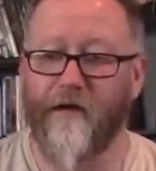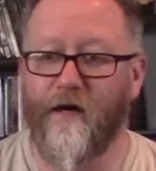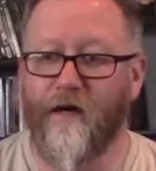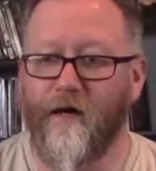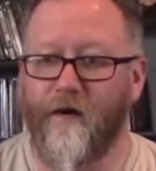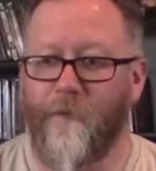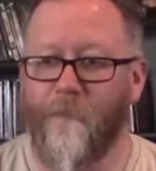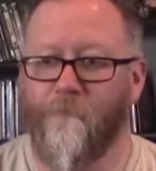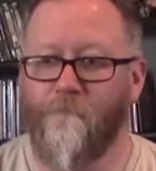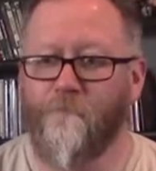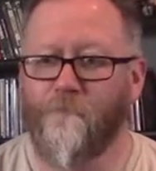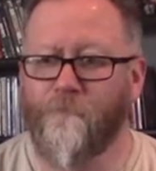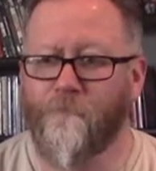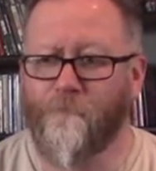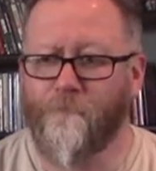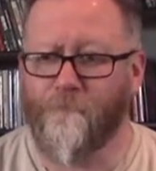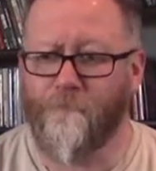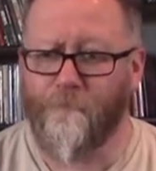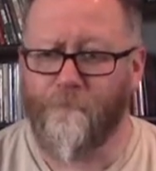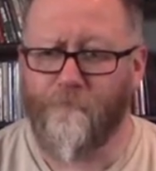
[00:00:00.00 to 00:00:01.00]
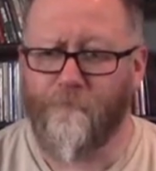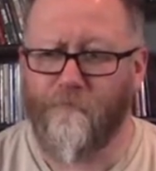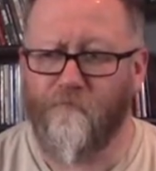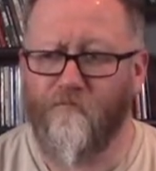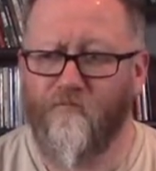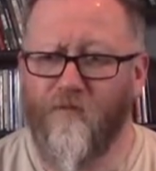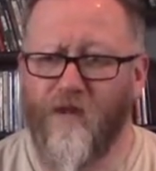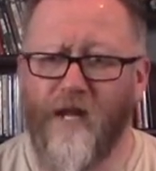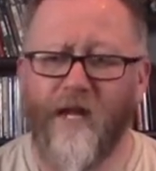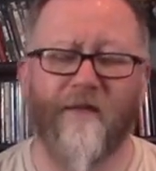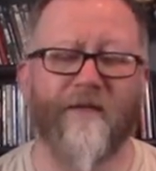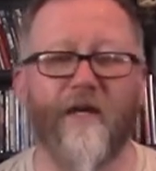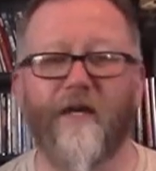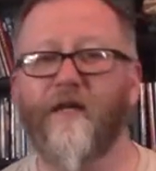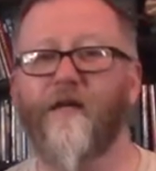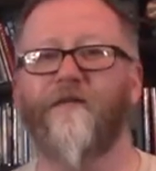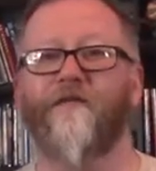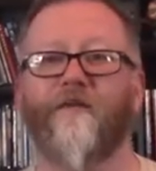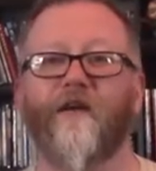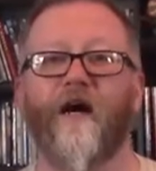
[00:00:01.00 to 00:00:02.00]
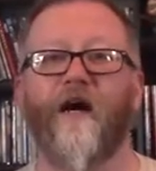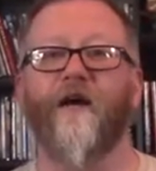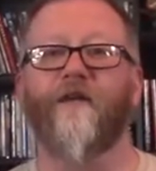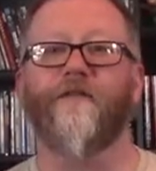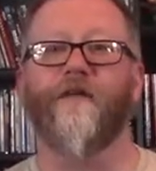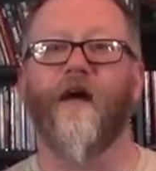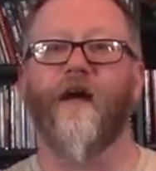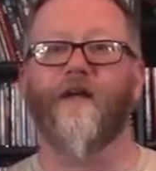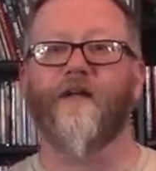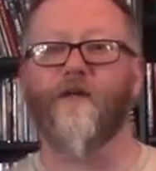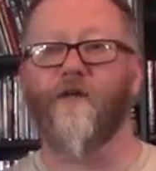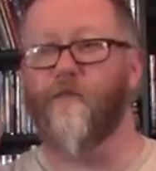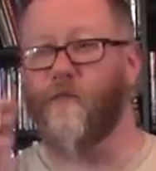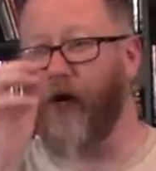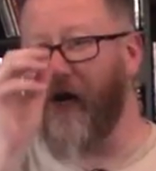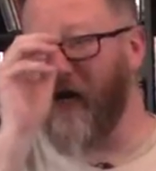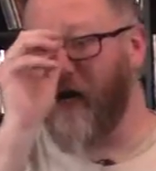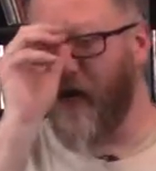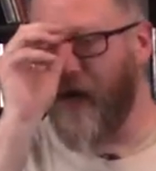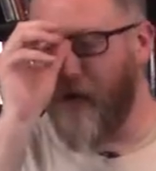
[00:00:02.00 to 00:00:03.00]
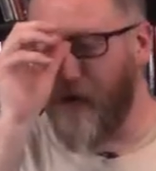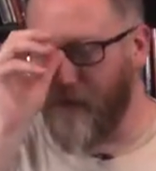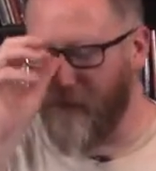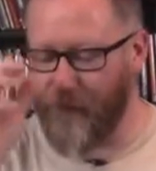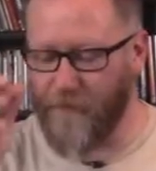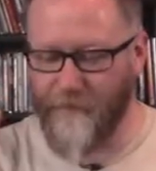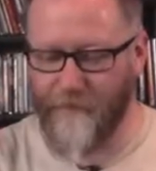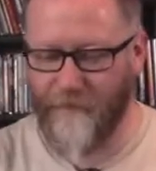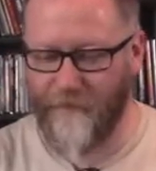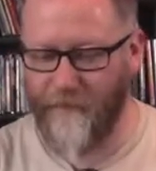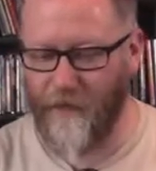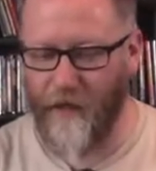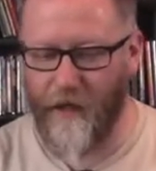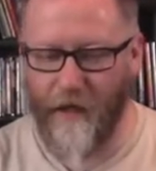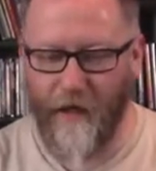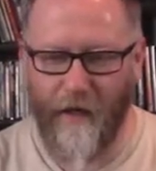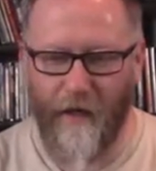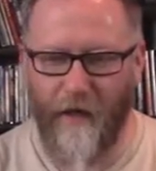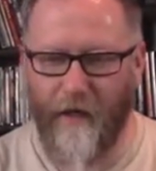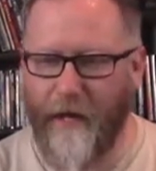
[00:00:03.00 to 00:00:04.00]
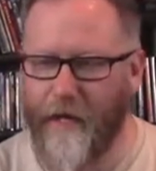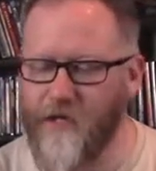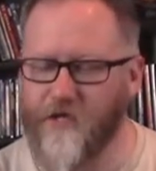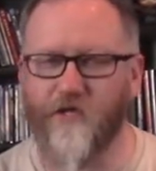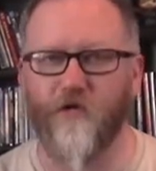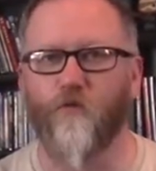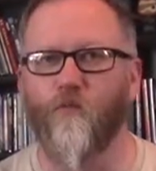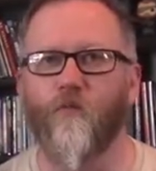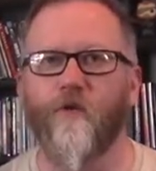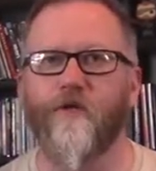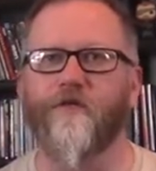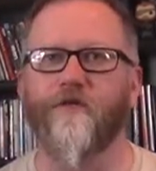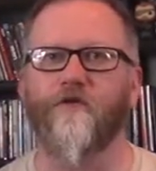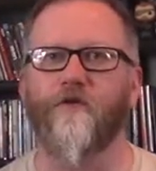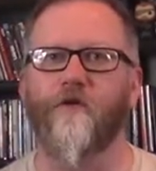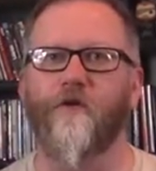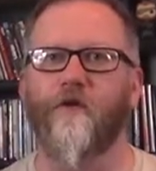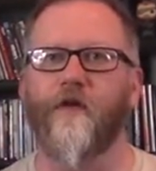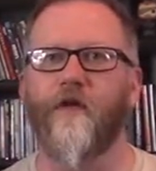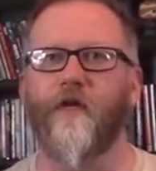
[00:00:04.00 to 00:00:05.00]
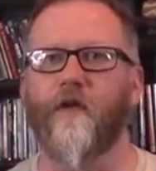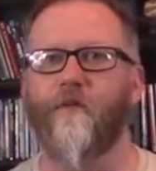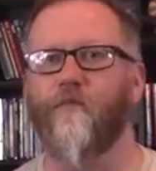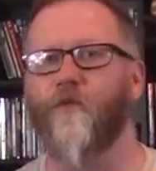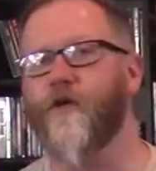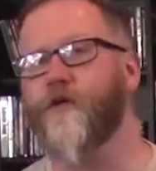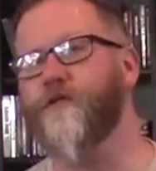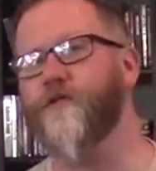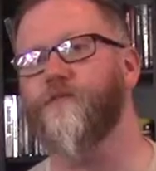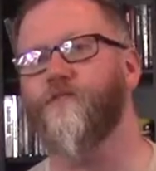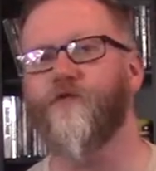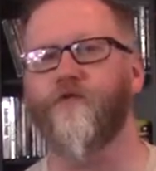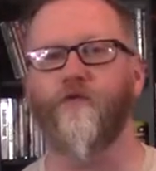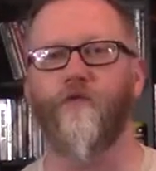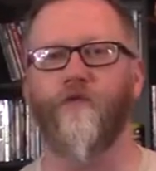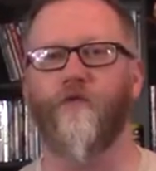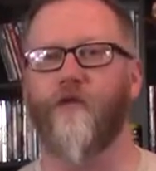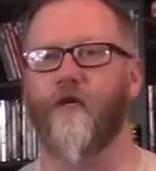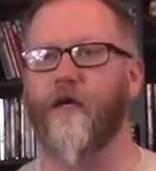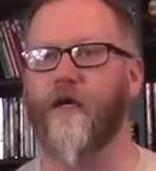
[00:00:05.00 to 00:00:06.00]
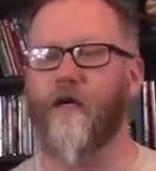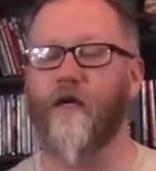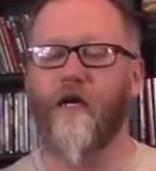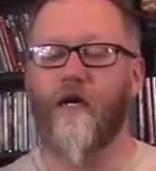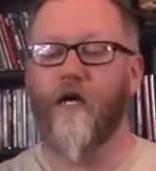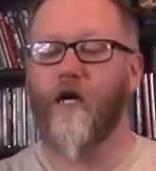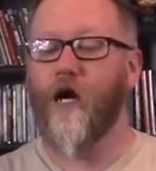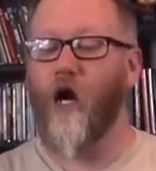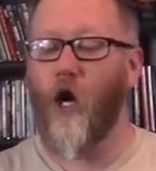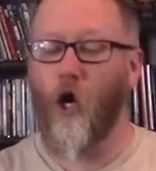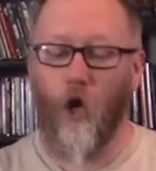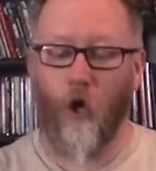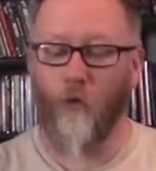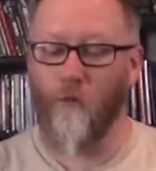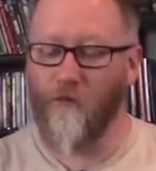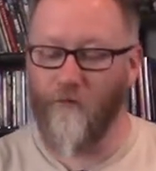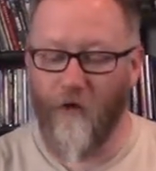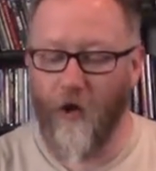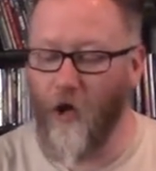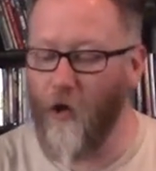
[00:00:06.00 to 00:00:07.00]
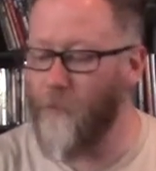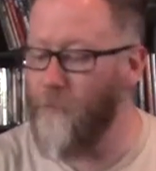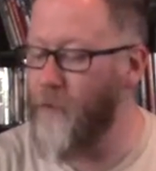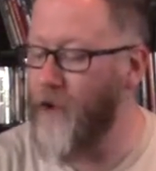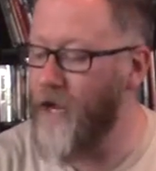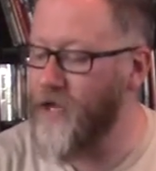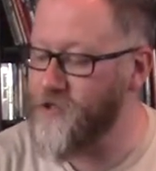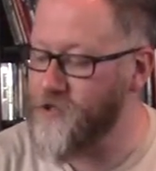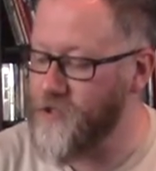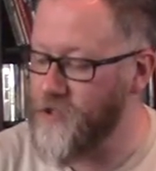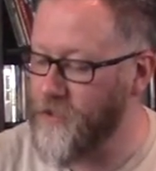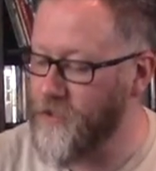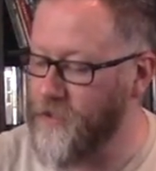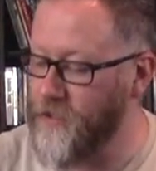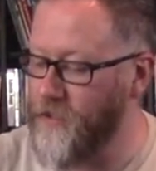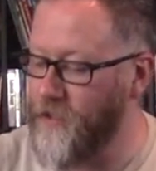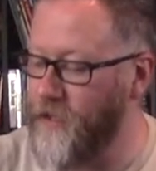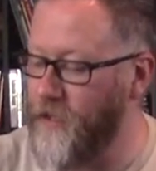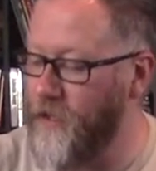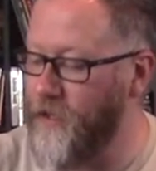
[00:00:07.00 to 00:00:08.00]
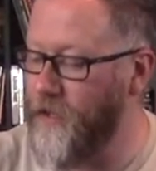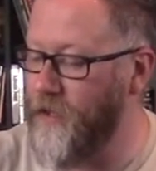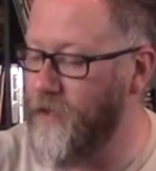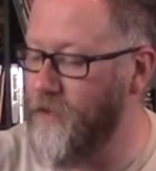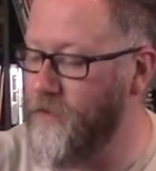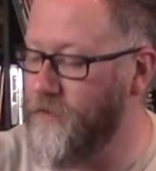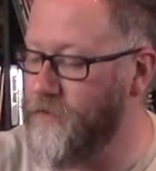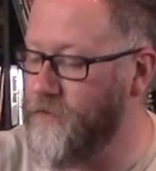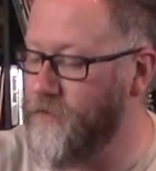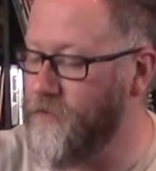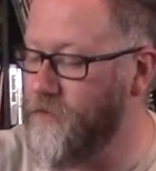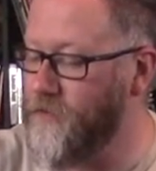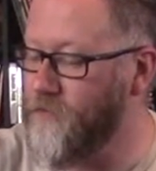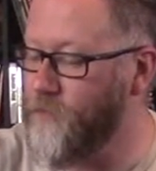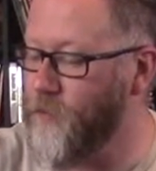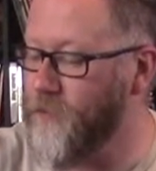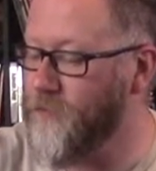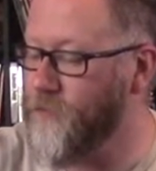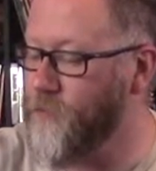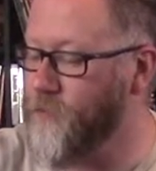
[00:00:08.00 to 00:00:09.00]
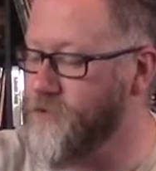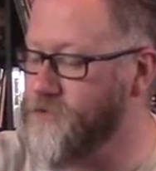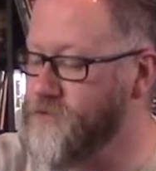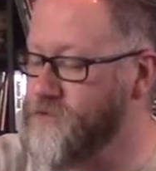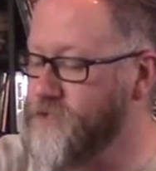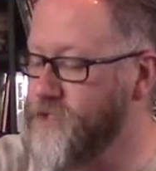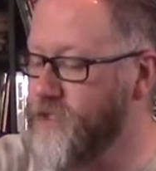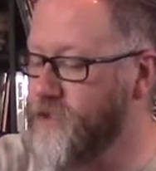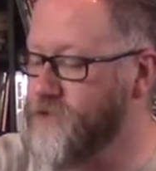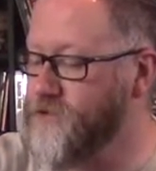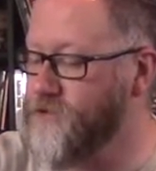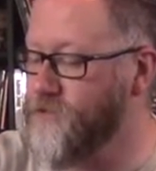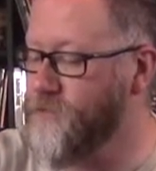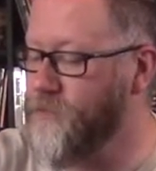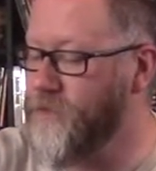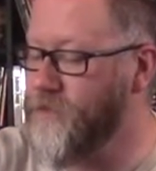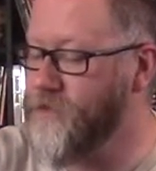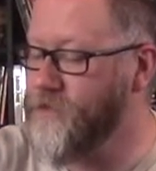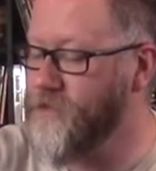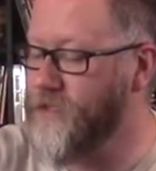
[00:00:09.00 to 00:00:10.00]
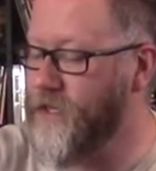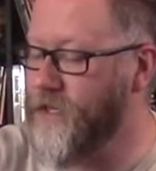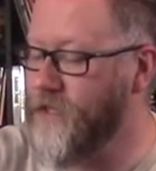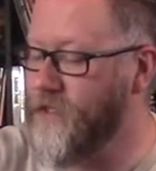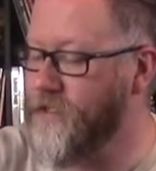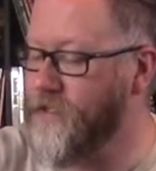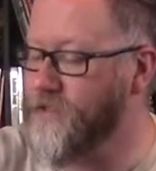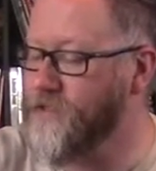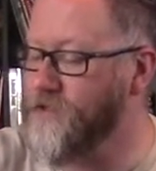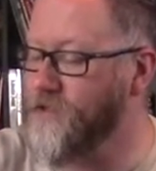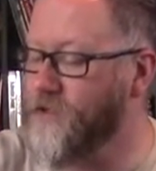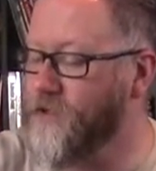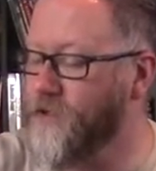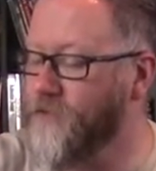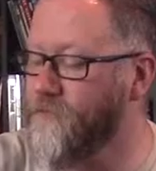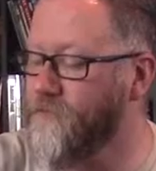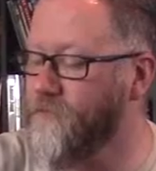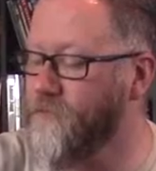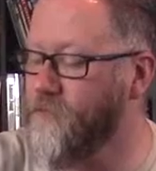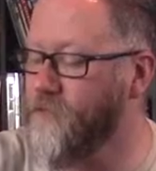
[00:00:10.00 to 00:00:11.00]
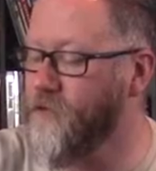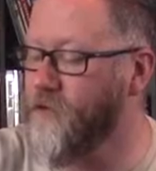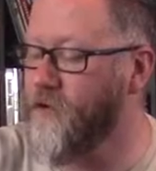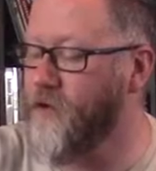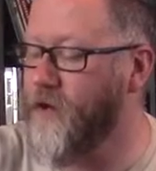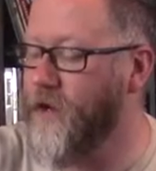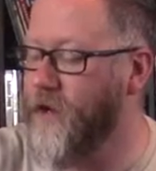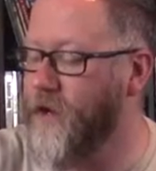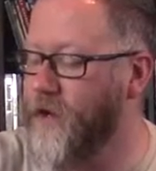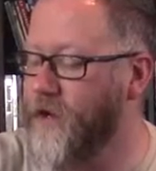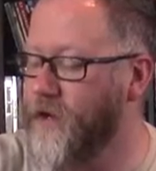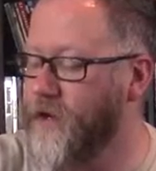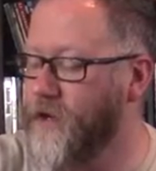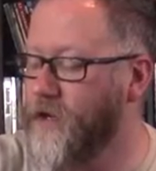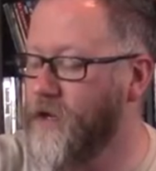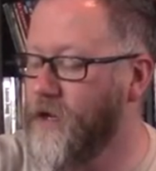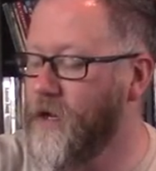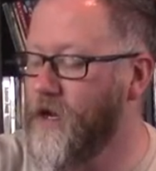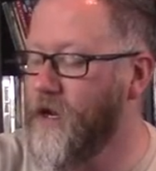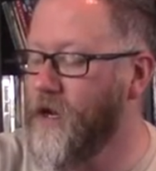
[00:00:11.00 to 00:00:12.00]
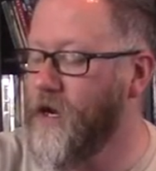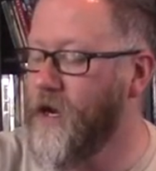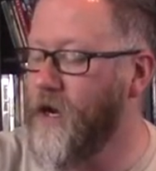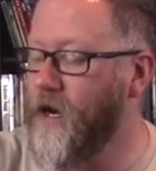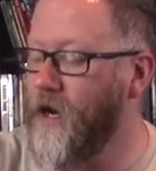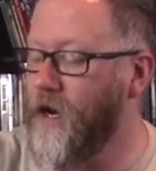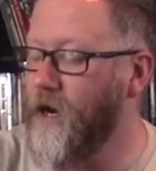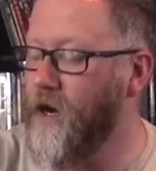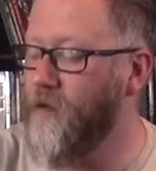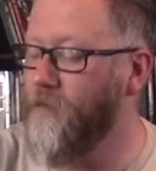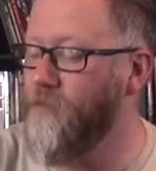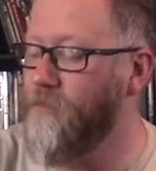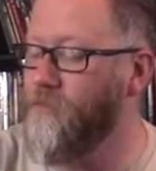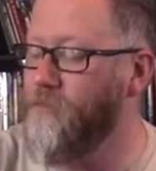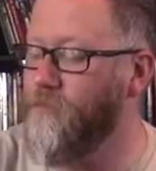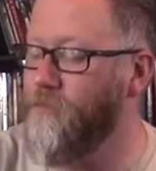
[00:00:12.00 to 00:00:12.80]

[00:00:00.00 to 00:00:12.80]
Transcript: um, and then he's contacted by this uh, ancient wizard and he brings him to the home of all magic and what the wizard tells him is that he is looking for a uh,